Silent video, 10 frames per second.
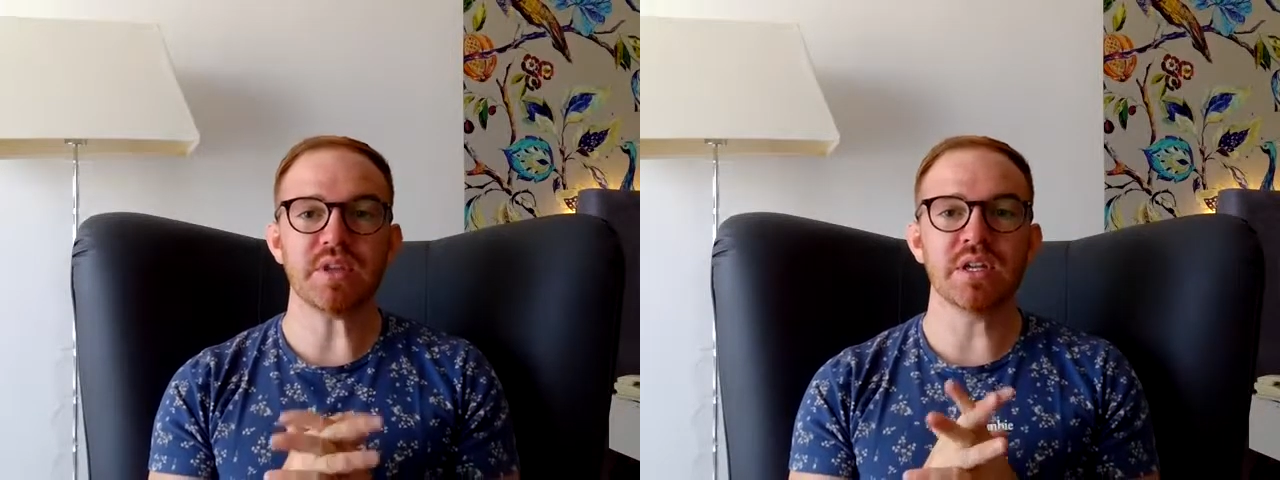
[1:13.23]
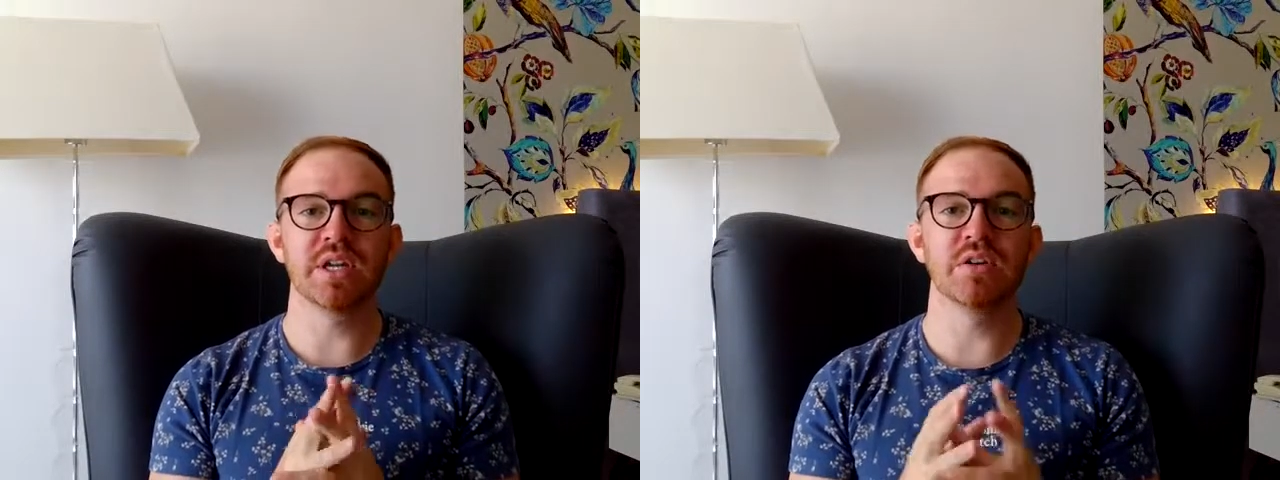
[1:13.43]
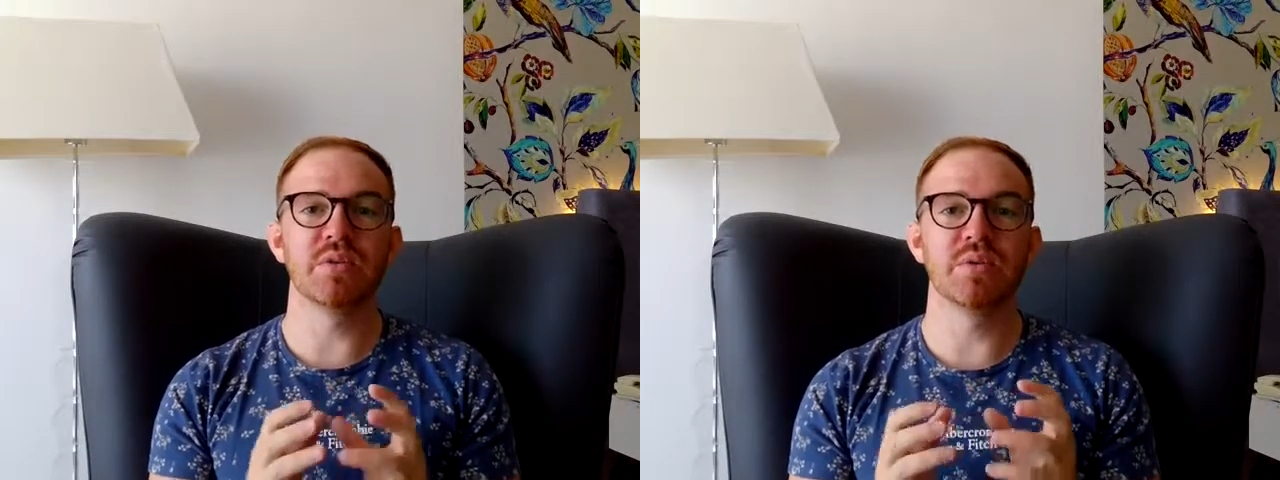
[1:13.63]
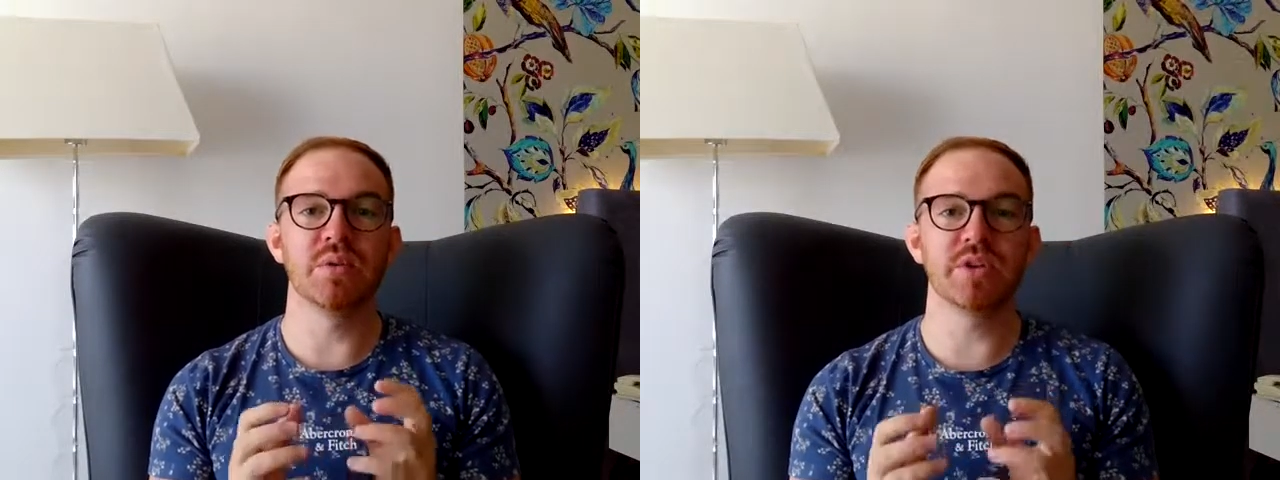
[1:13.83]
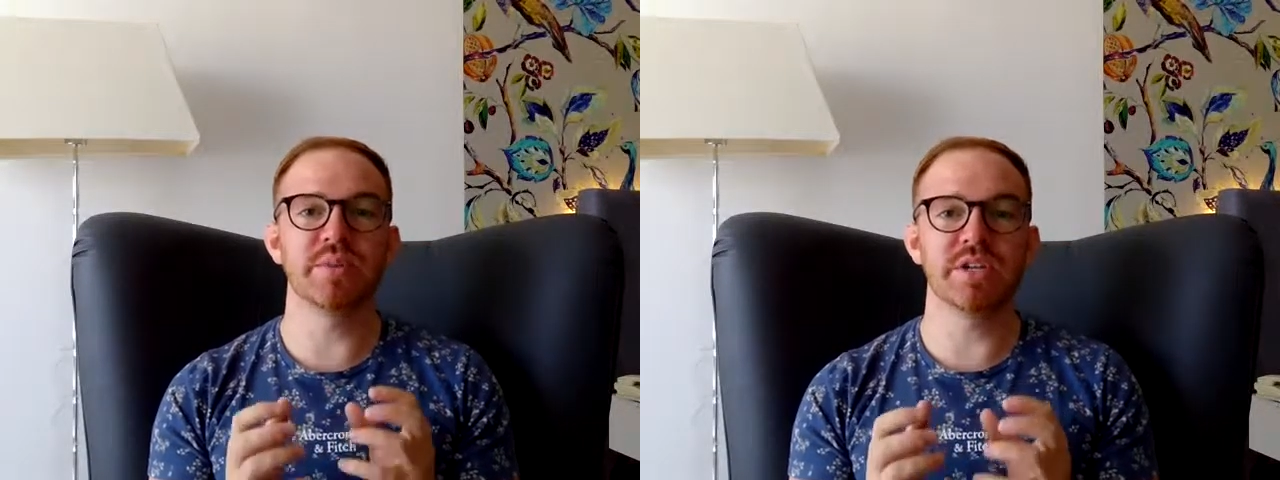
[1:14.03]
Now,
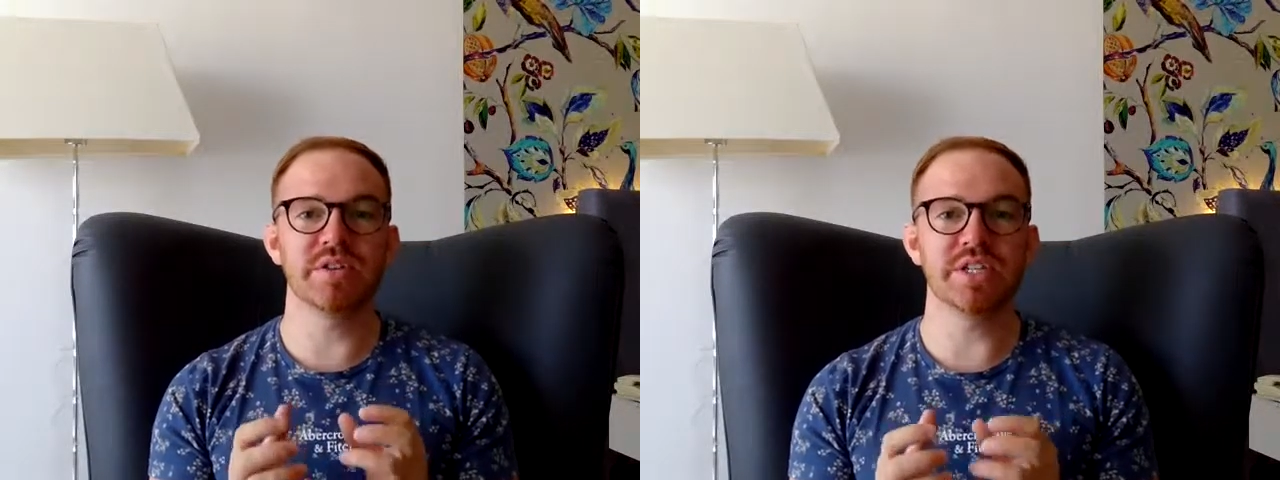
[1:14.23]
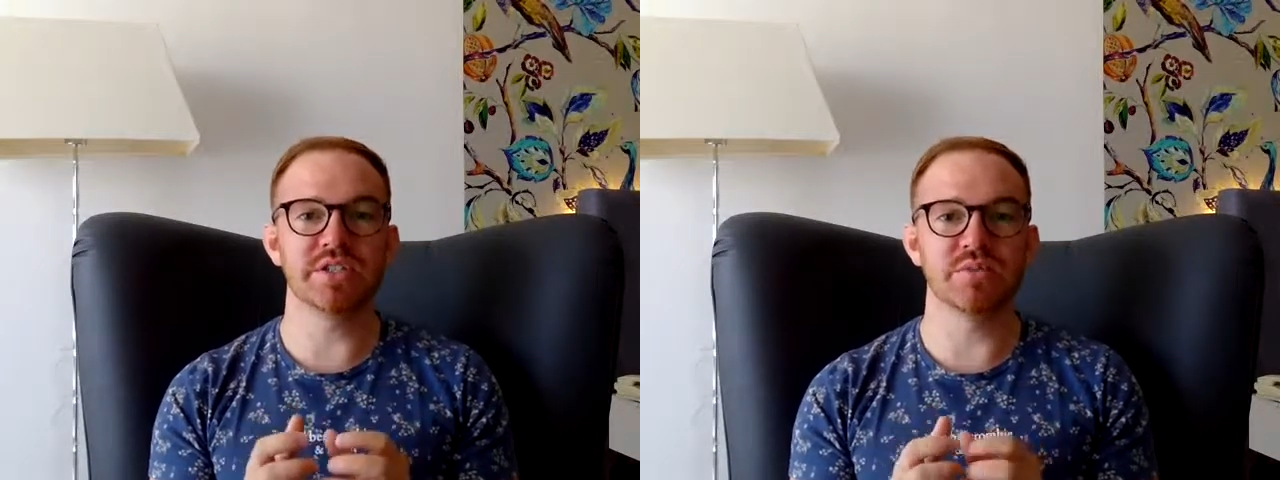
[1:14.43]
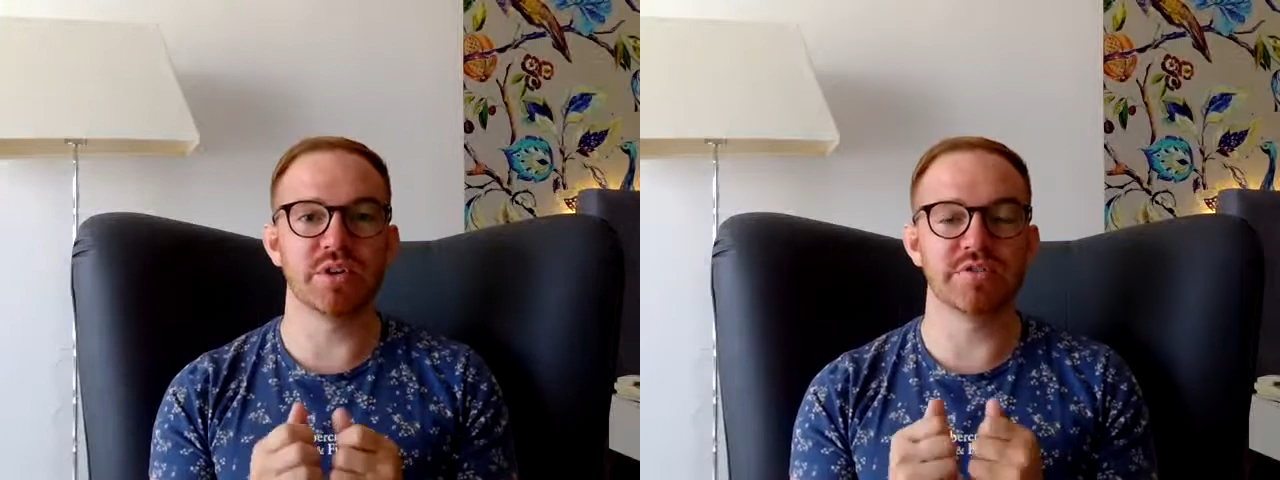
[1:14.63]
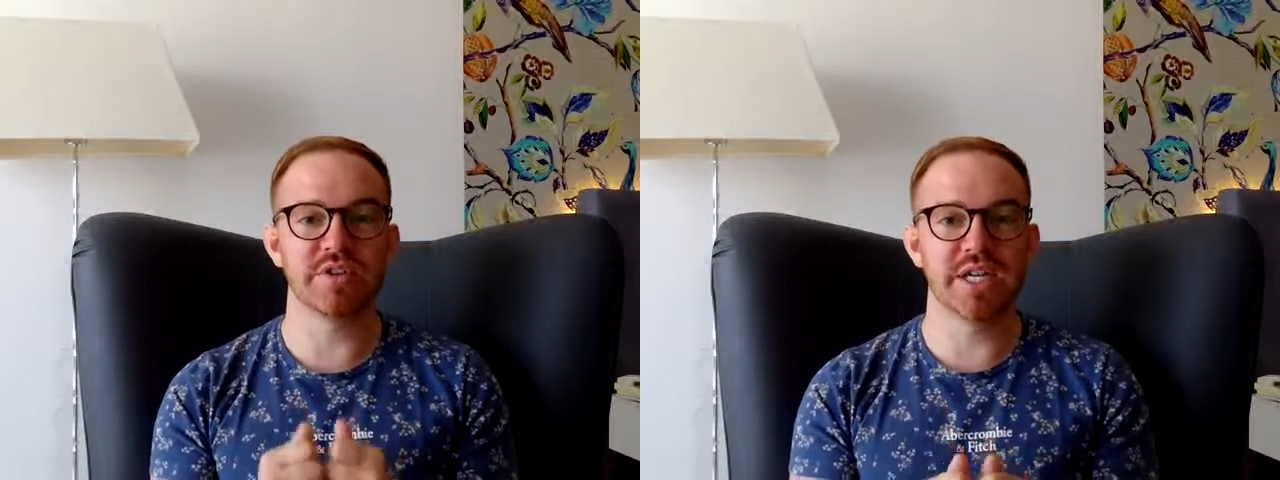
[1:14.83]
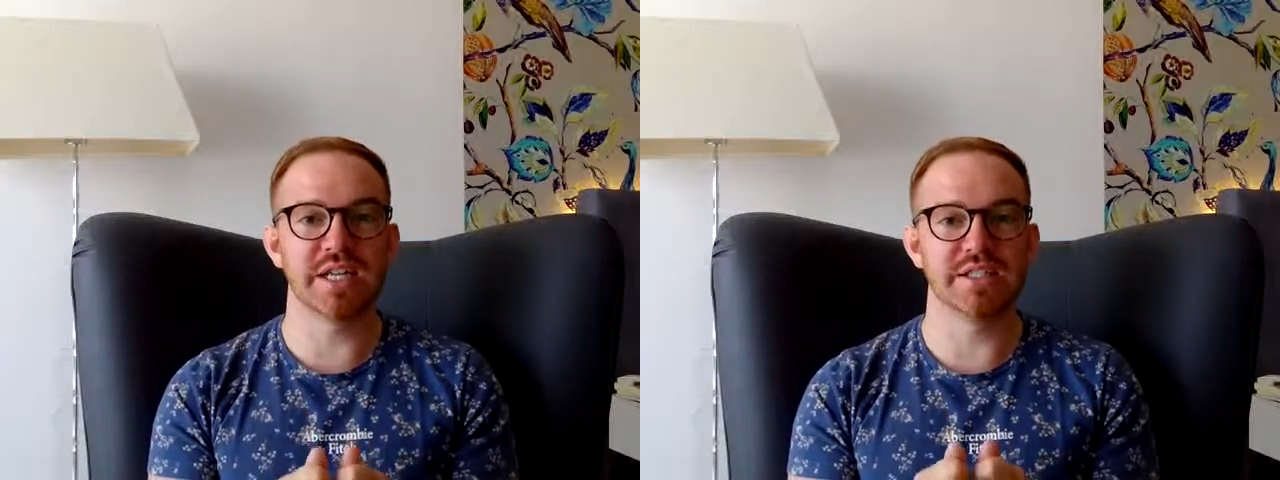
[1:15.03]
one of the many reasons why
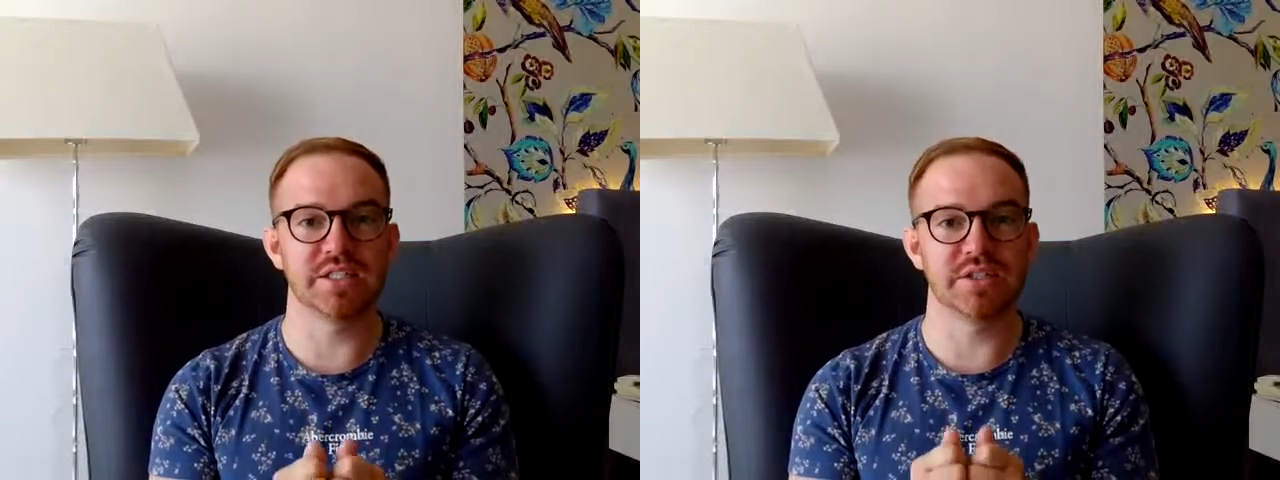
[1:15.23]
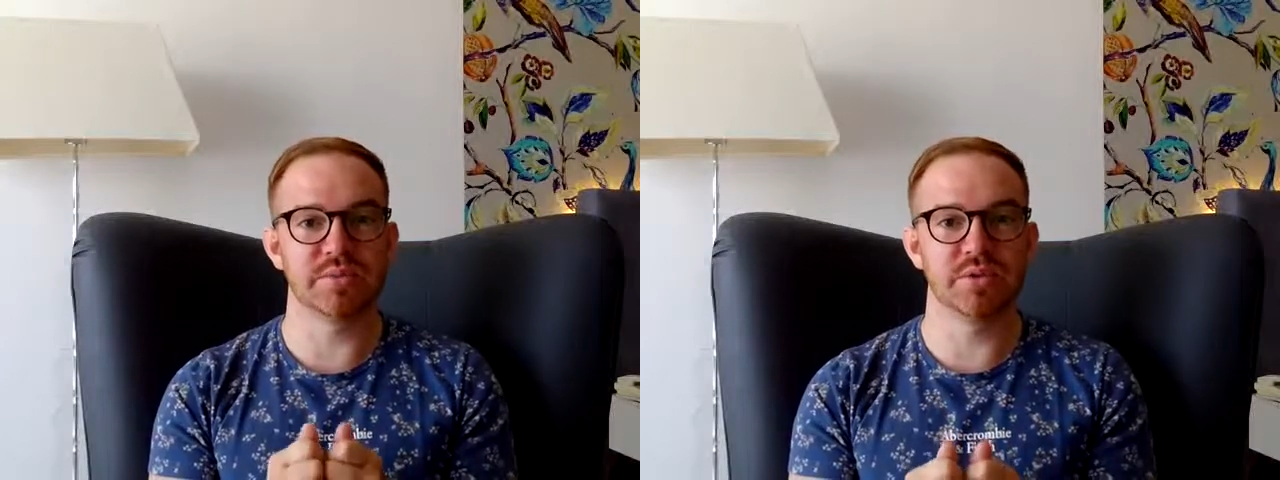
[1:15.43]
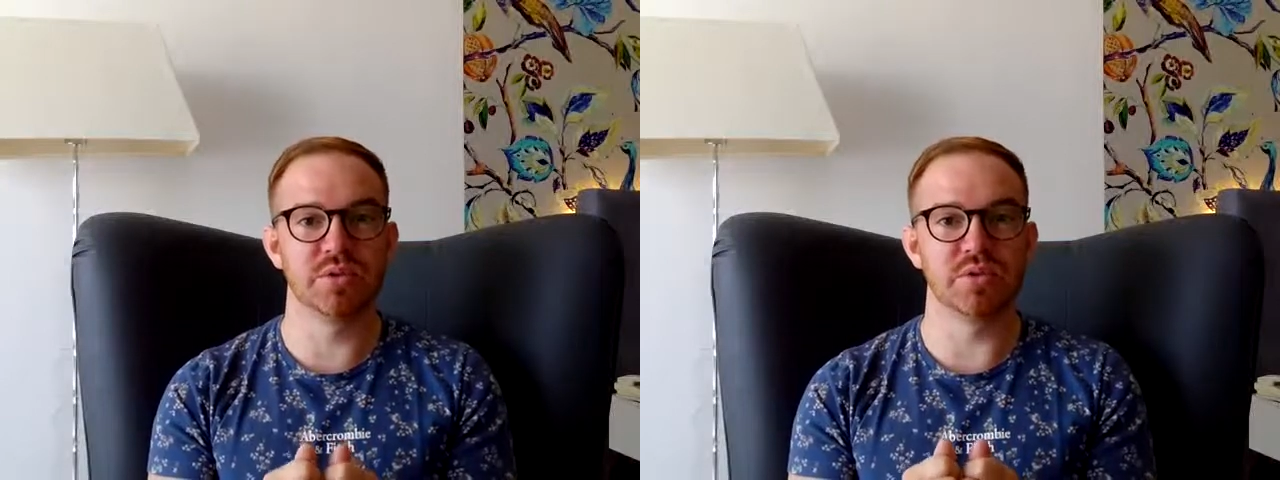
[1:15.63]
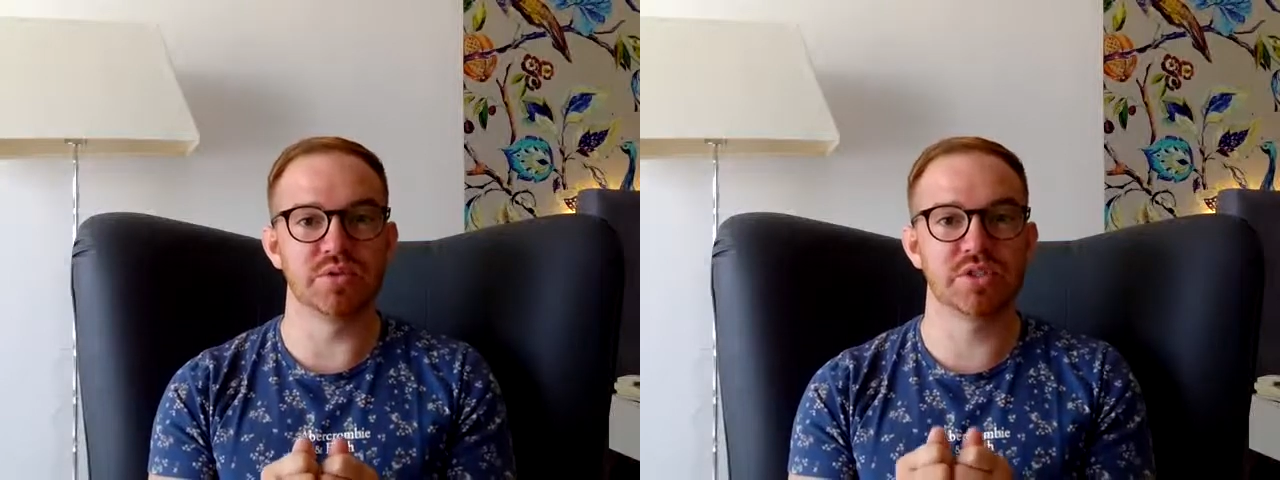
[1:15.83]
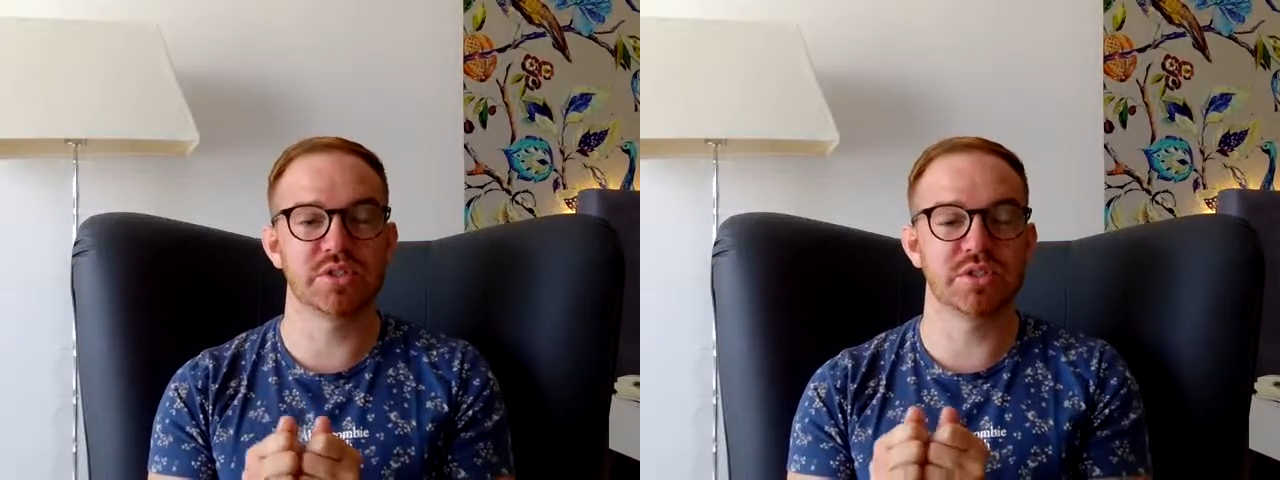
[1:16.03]
freelancing
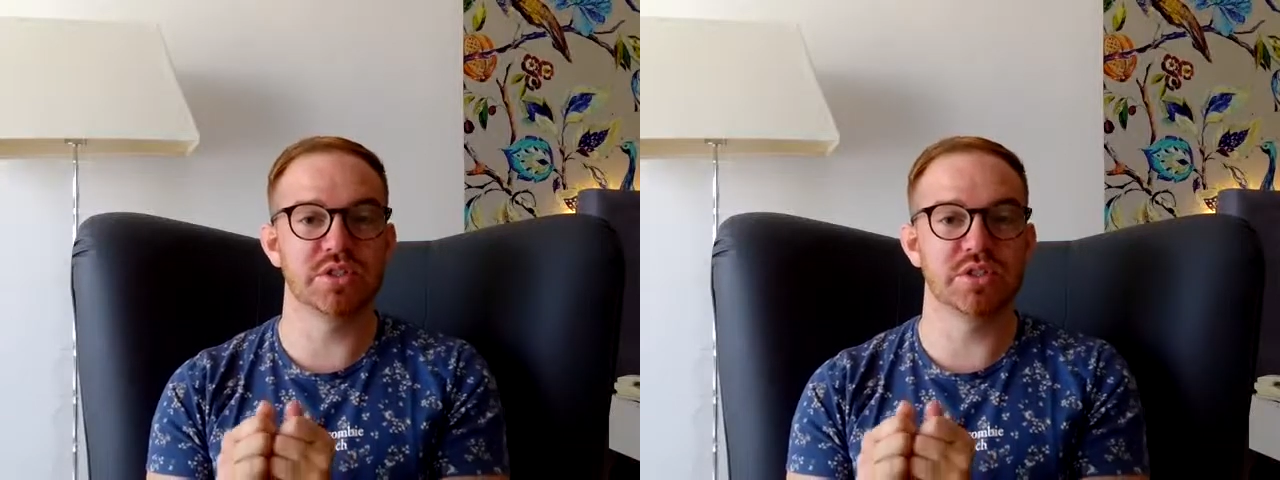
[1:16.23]
supports